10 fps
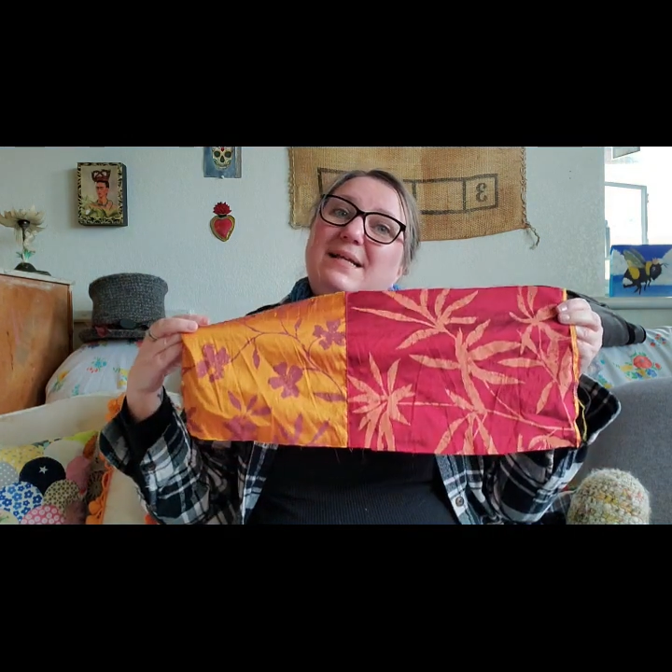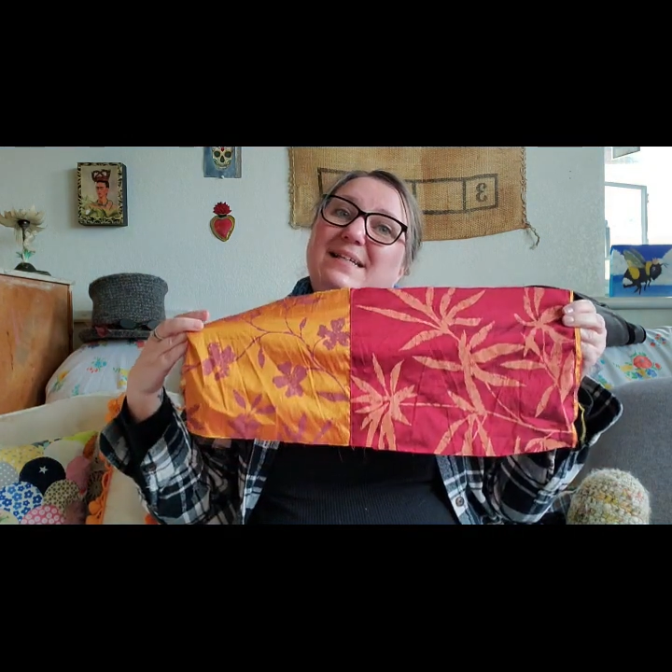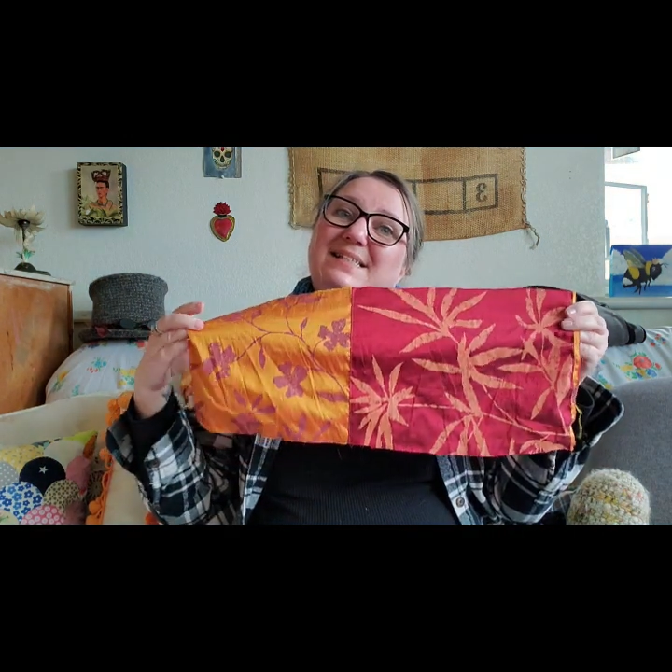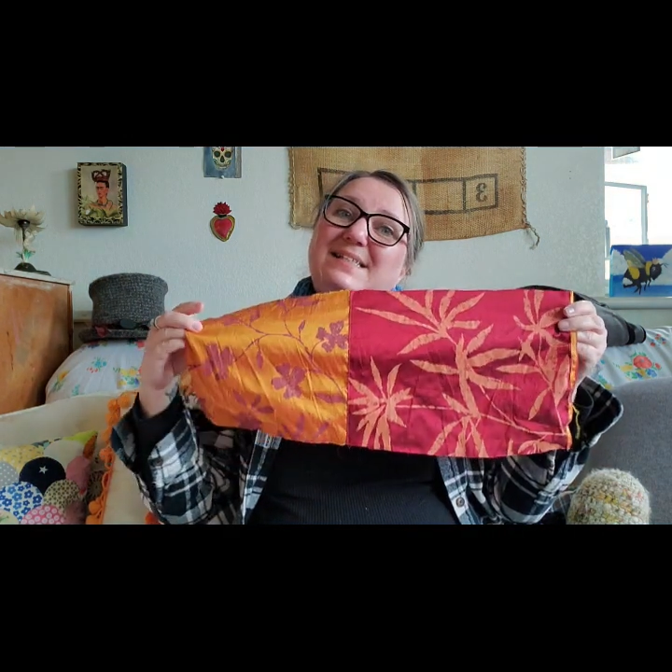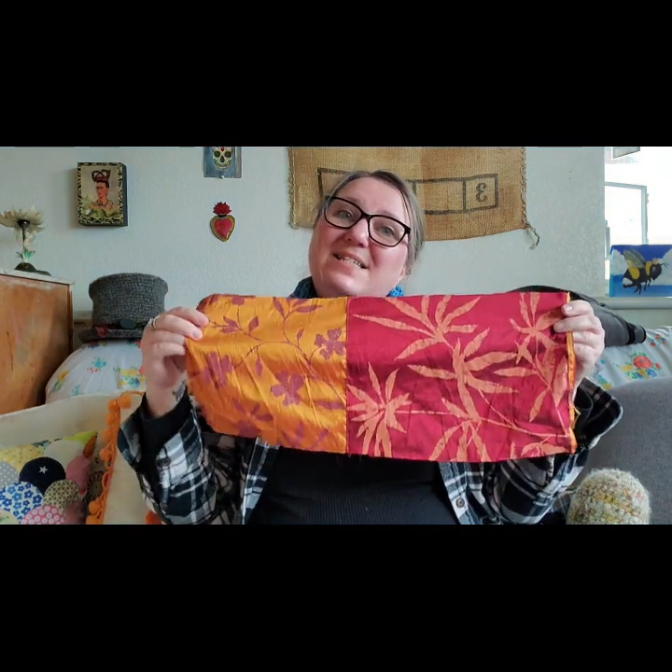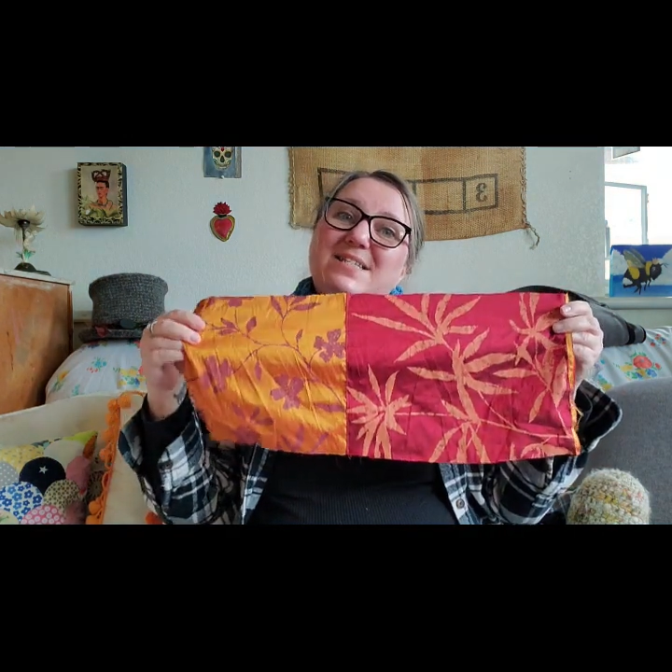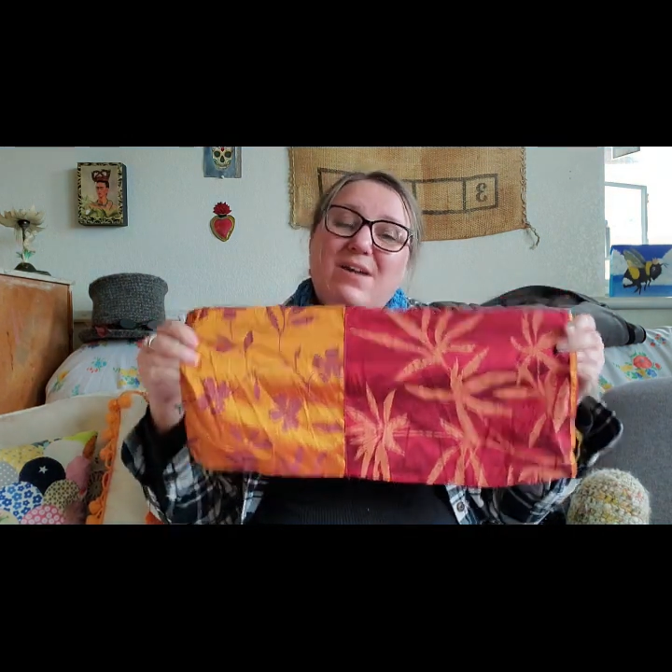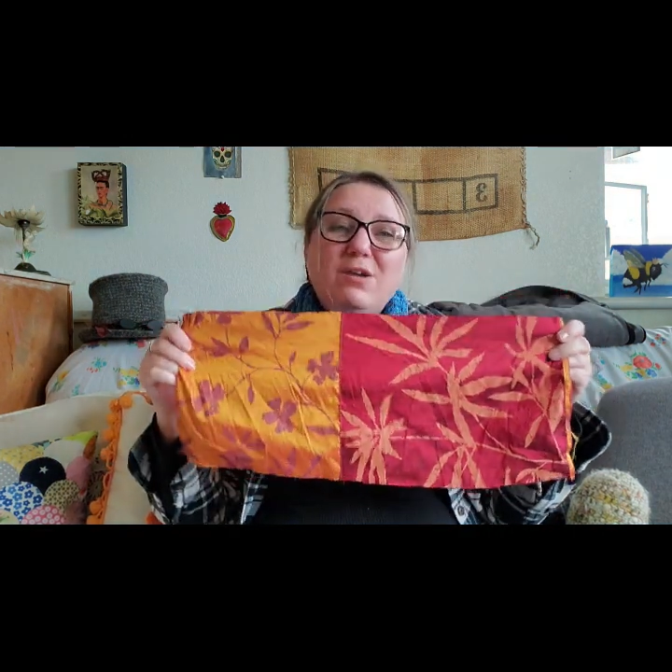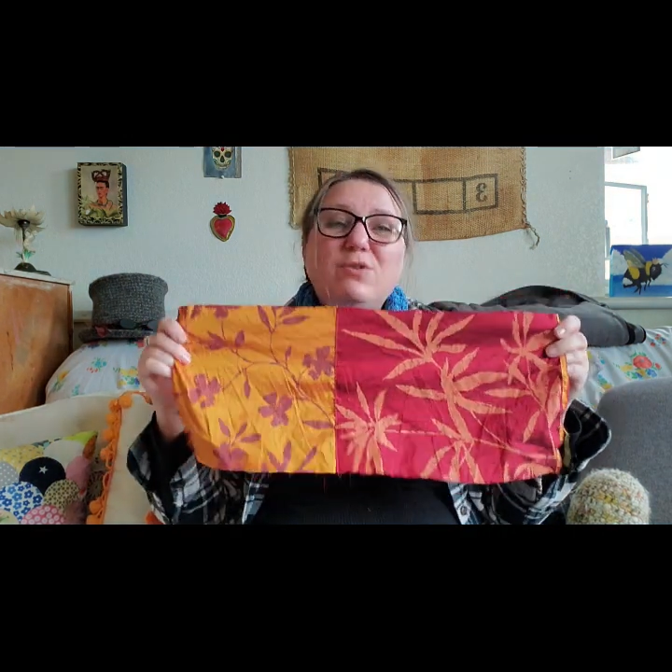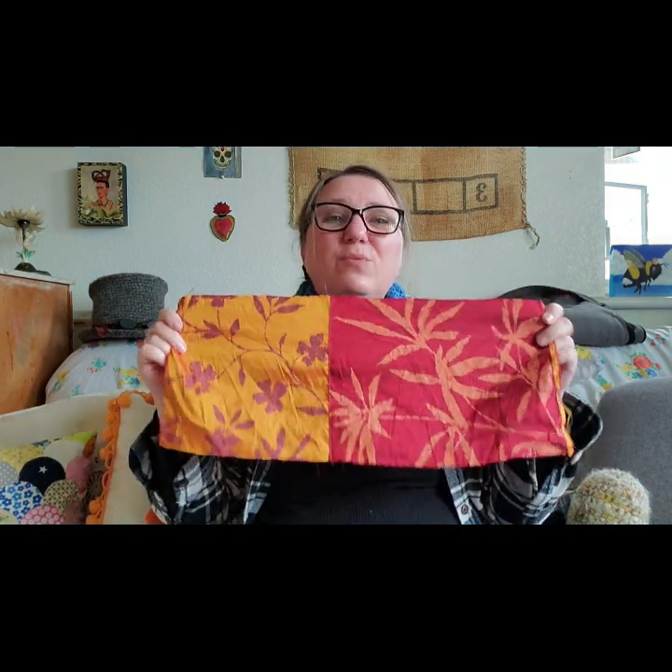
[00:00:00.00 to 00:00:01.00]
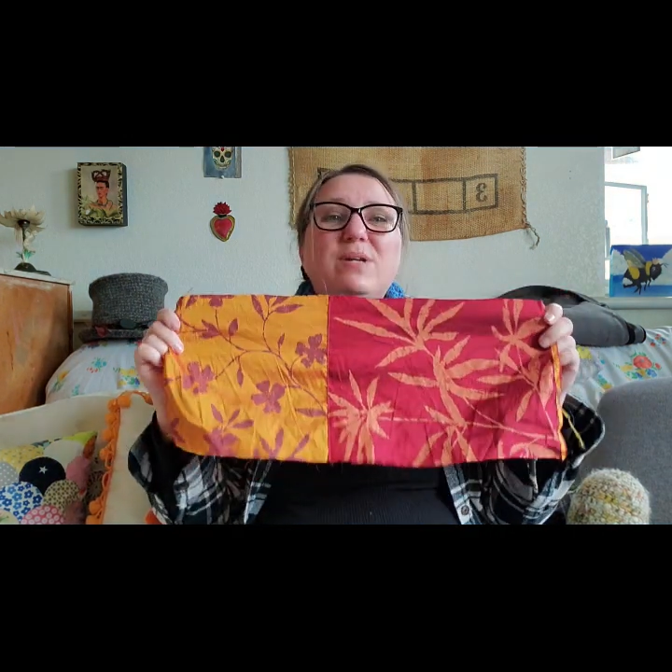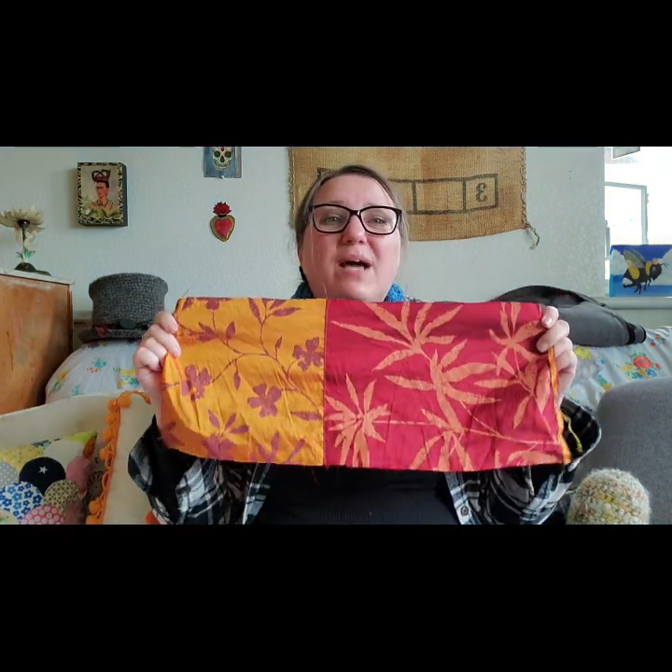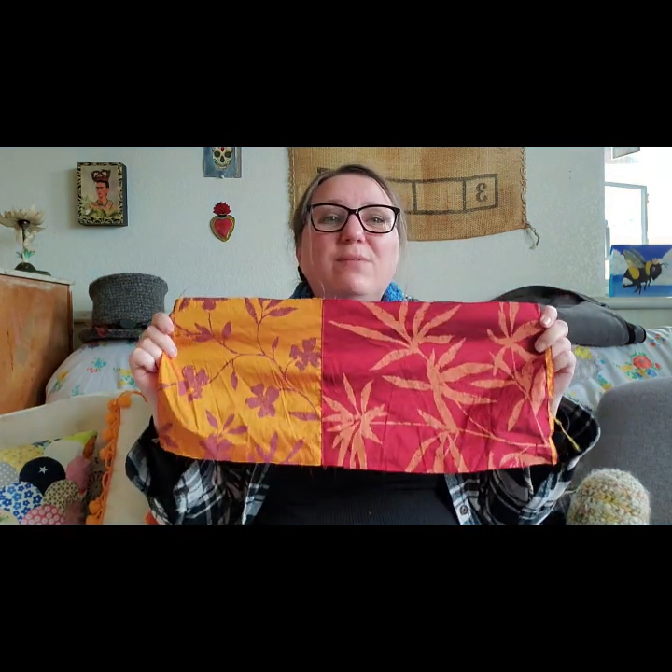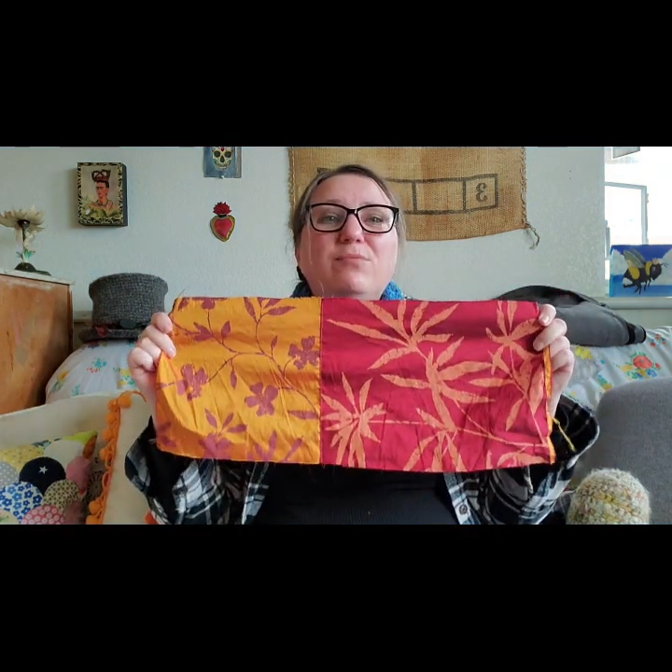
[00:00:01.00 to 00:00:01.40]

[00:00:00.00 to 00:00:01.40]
is not what I